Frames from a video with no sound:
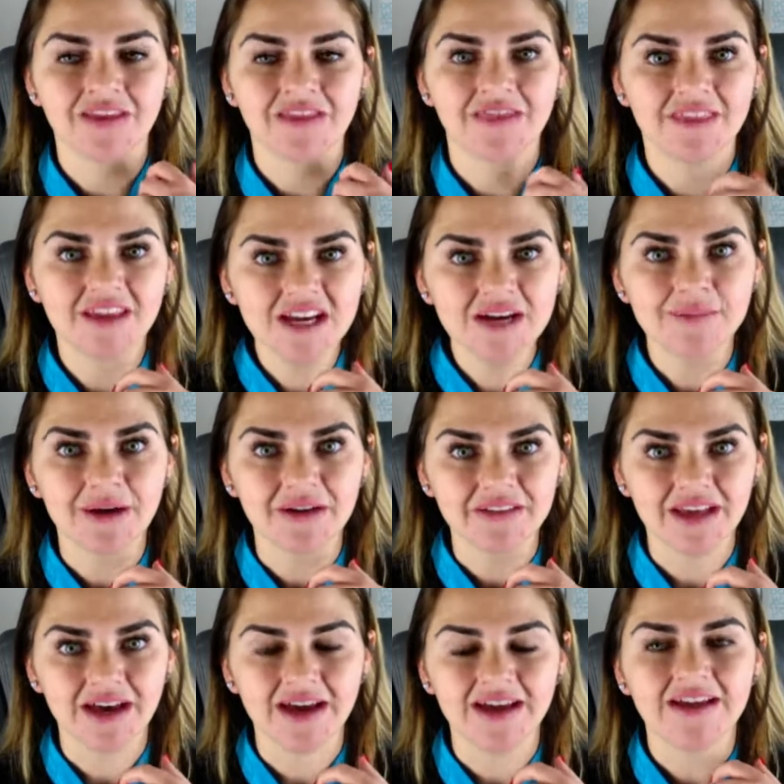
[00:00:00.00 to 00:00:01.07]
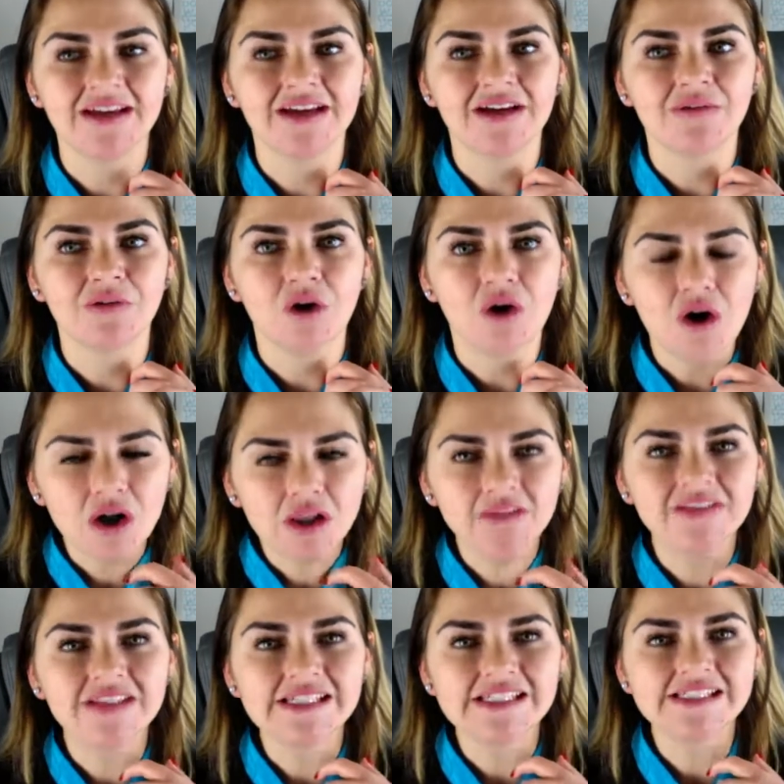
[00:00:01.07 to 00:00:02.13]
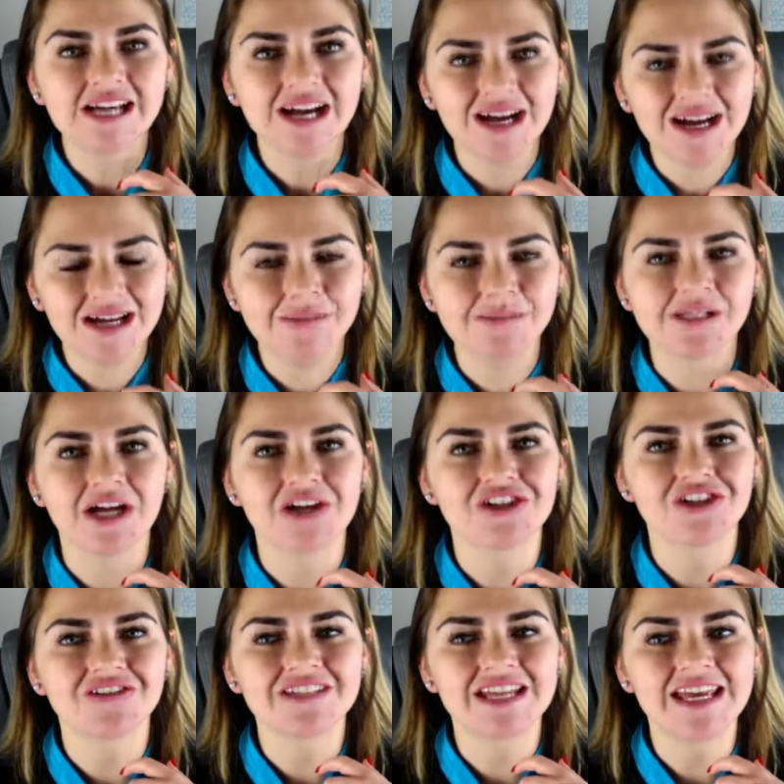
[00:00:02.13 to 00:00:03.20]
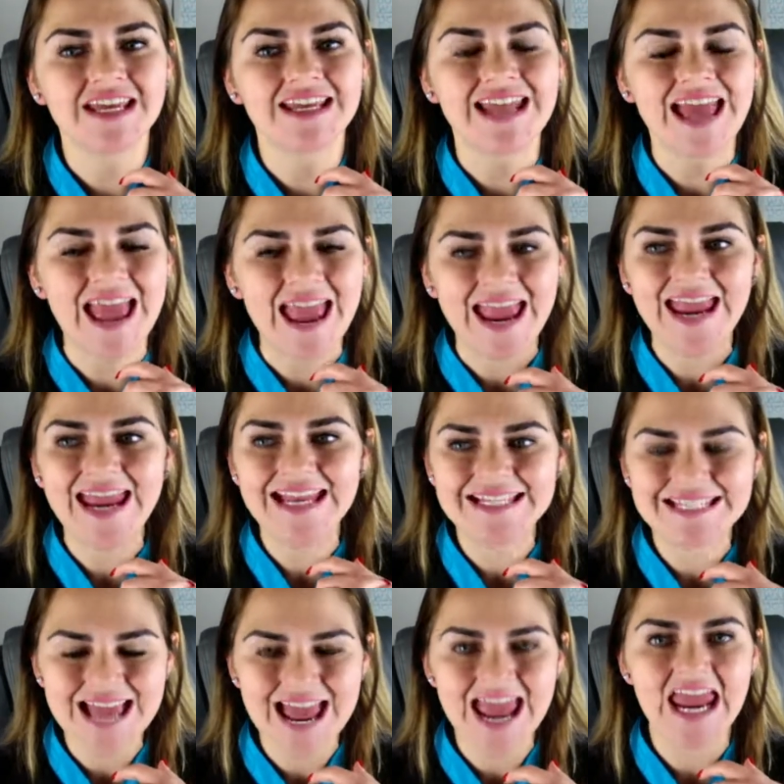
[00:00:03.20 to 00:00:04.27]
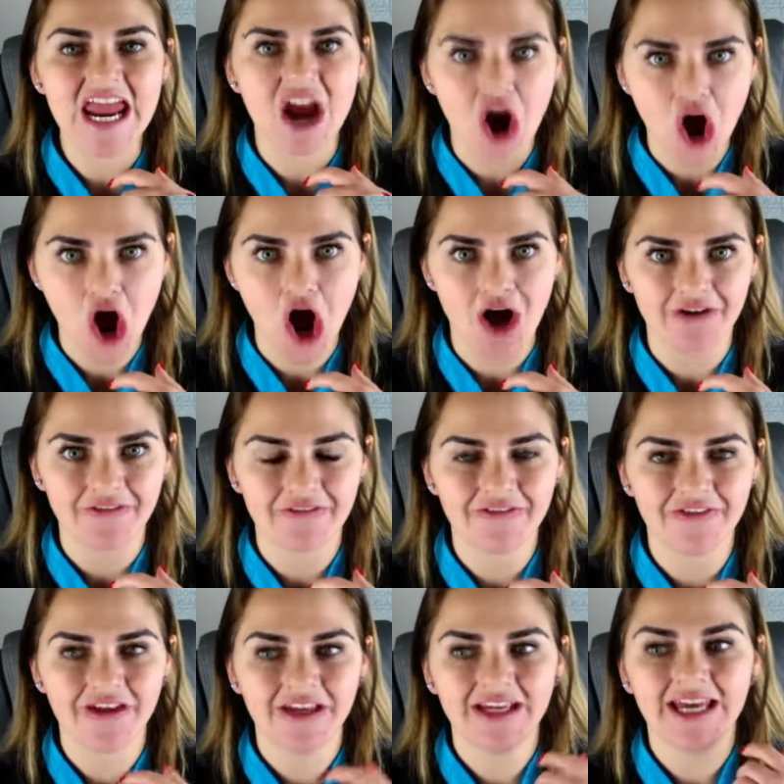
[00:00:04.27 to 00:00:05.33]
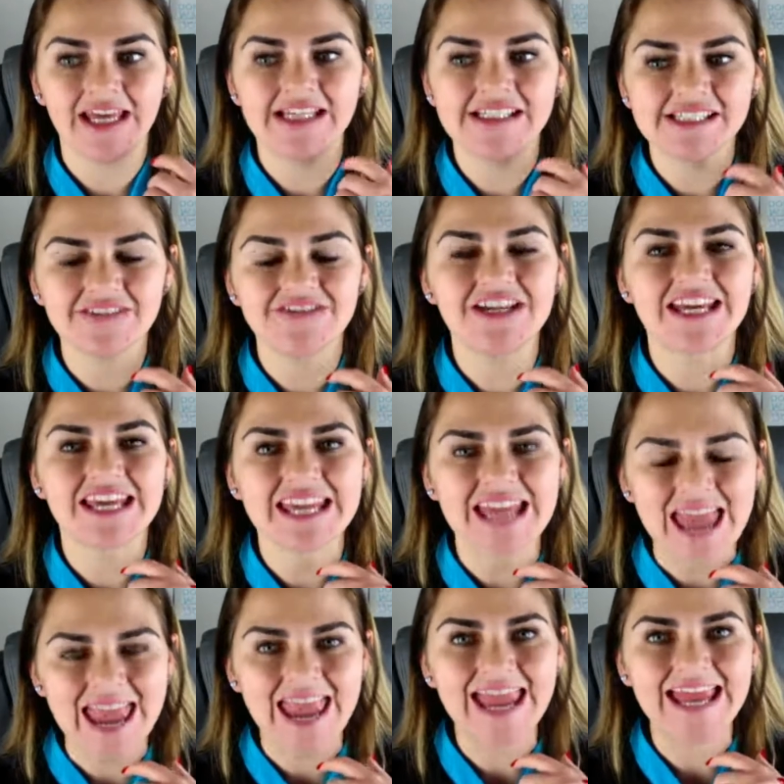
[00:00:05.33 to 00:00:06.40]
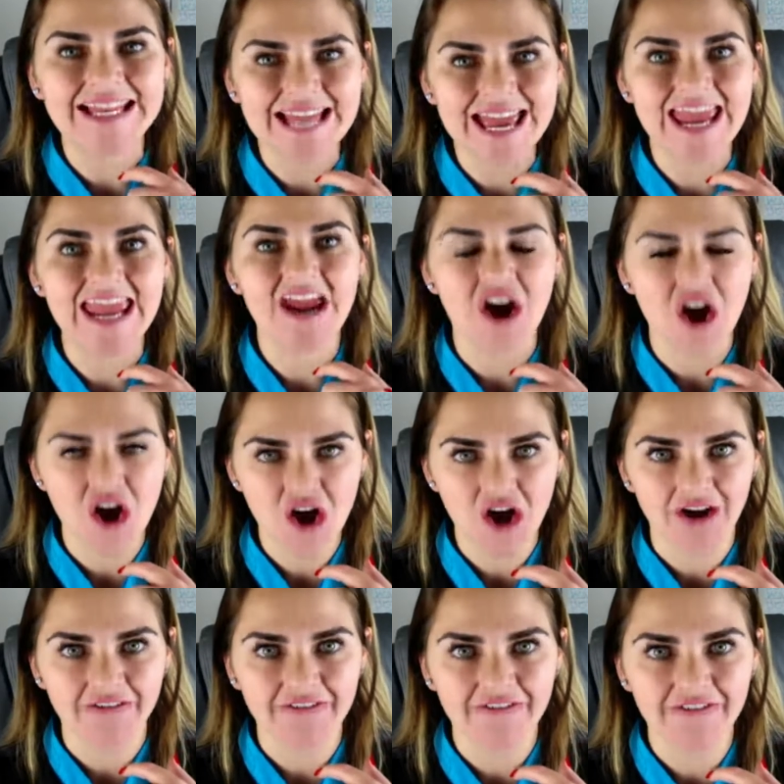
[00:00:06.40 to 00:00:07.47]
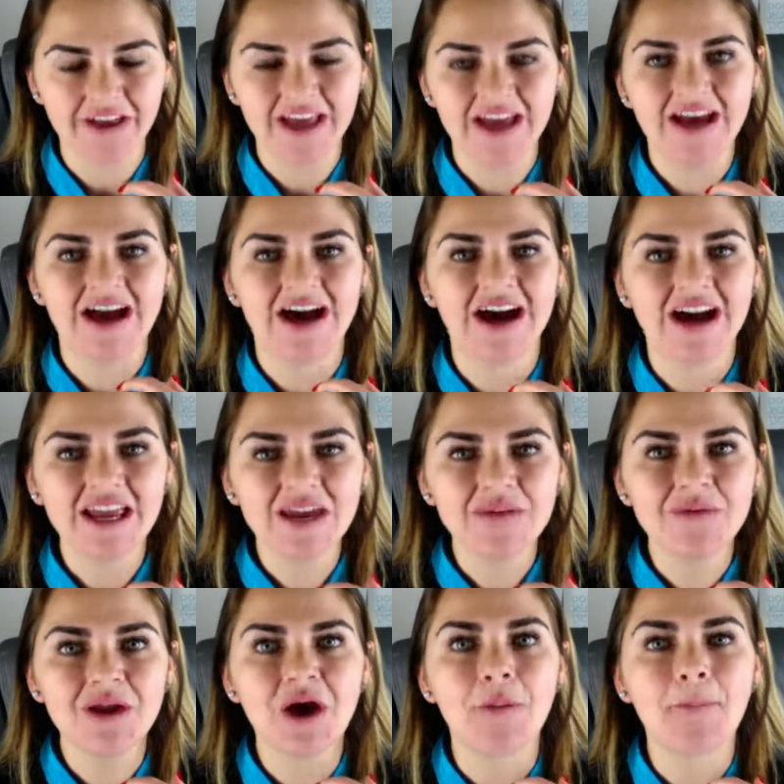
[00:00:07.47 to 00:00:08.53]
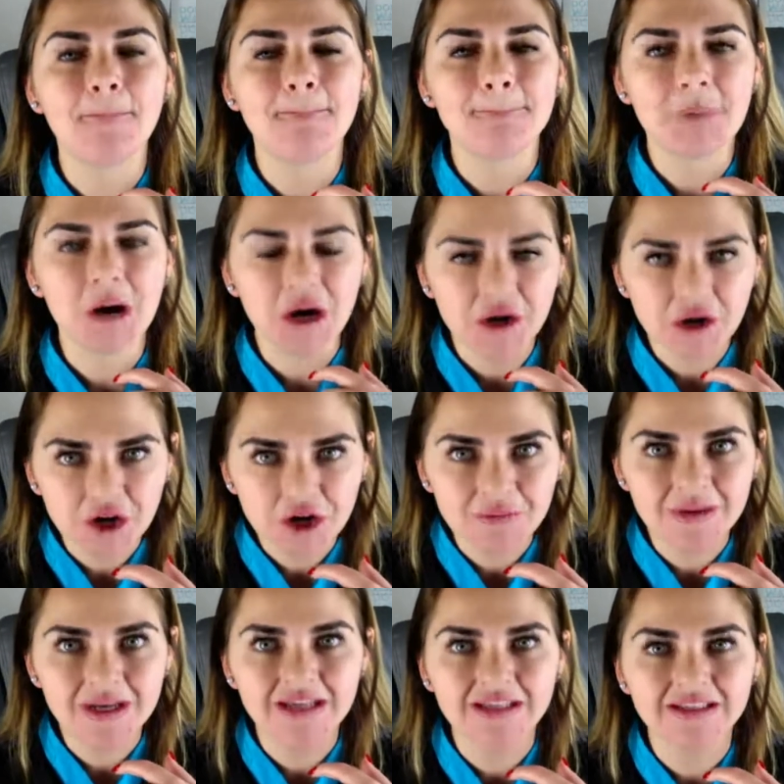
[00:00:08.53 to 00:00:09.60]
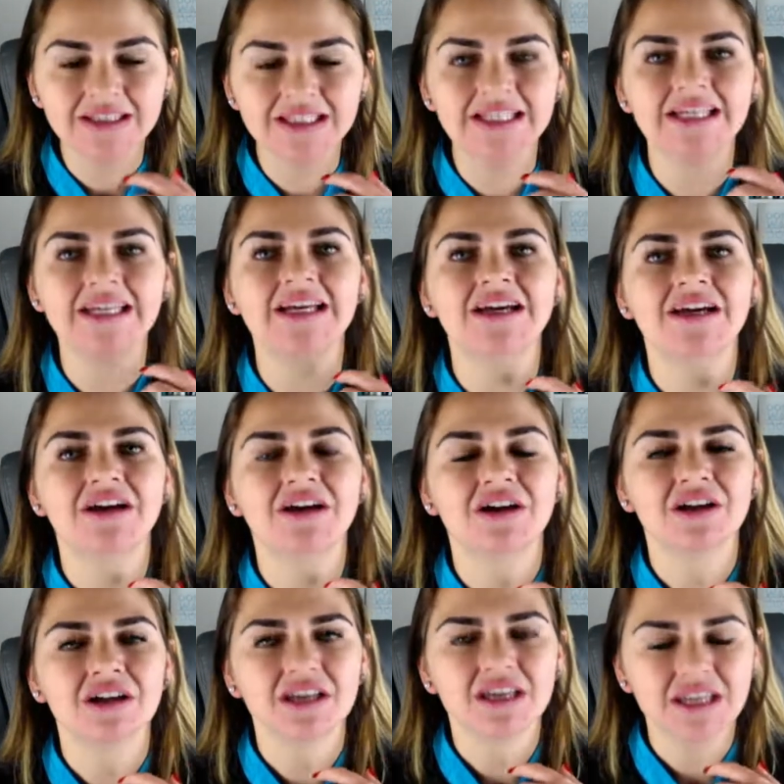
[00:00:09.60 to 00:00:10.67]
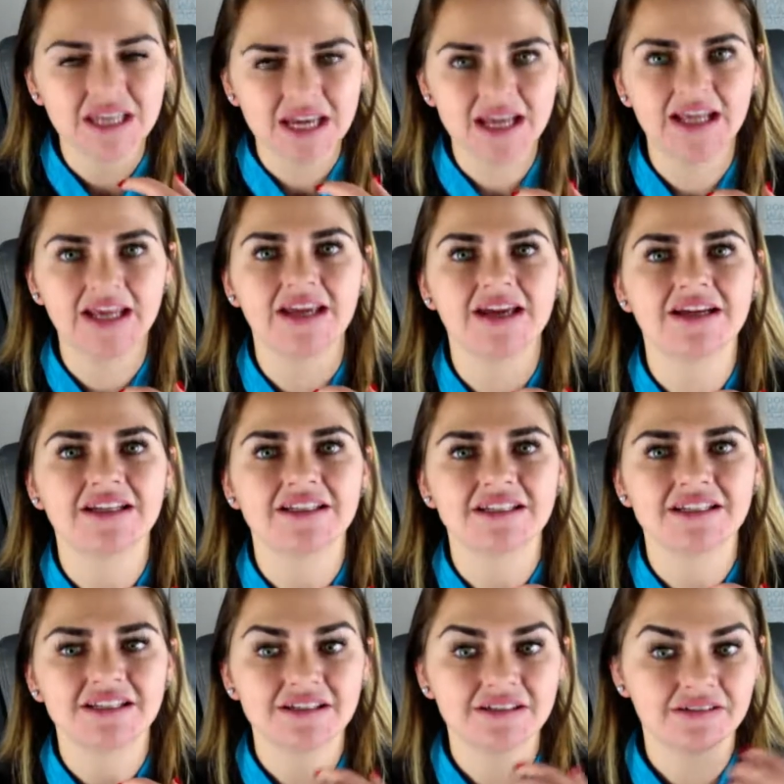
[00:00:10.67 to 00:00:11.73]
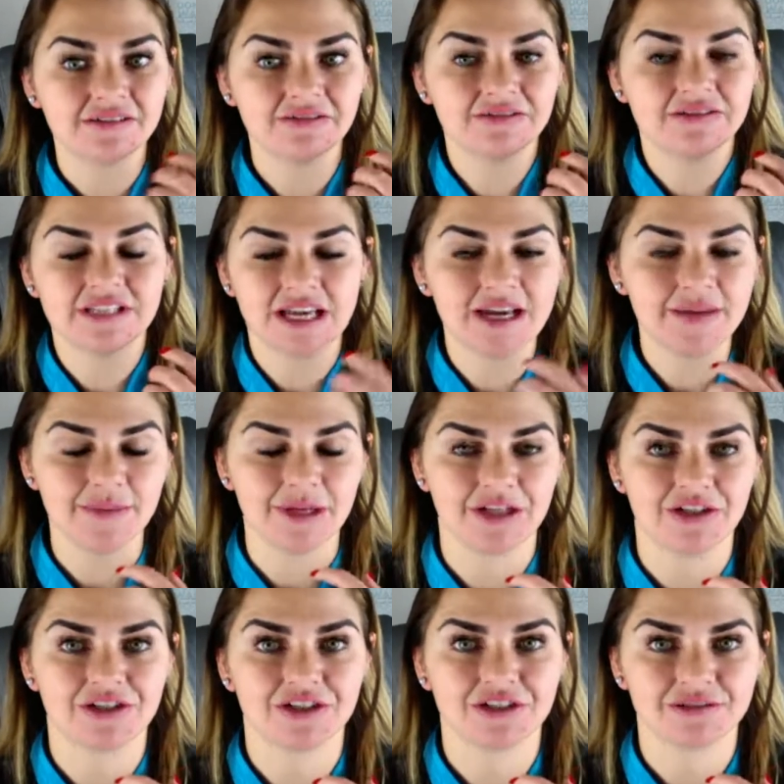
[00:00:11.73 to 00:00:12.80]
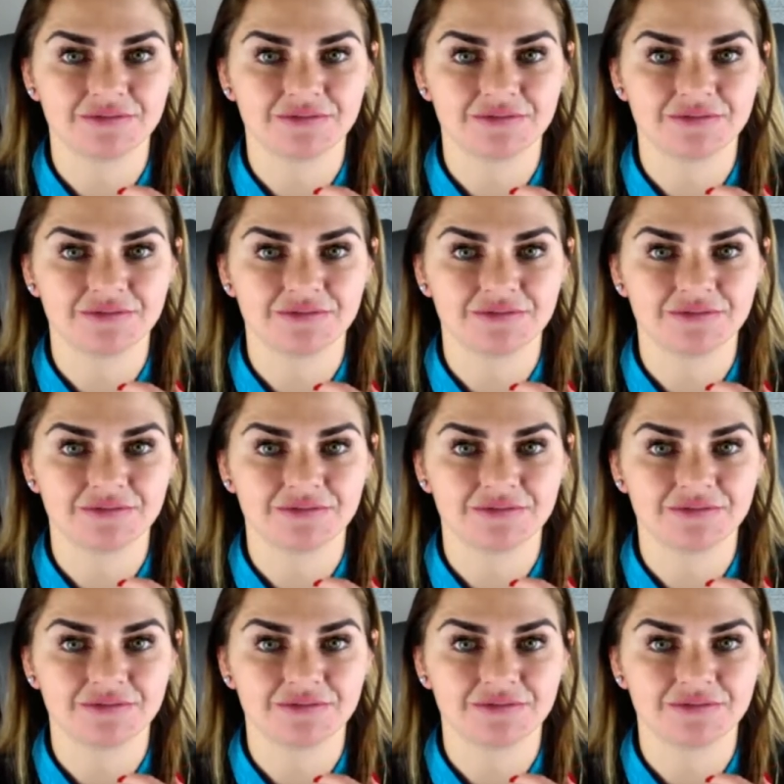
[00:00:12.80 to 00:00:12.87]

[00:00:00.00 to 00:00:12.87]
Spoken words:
Think about that. All of these times I should have taken a day off. And instead of taking a day off, I am now permanently getting damaged.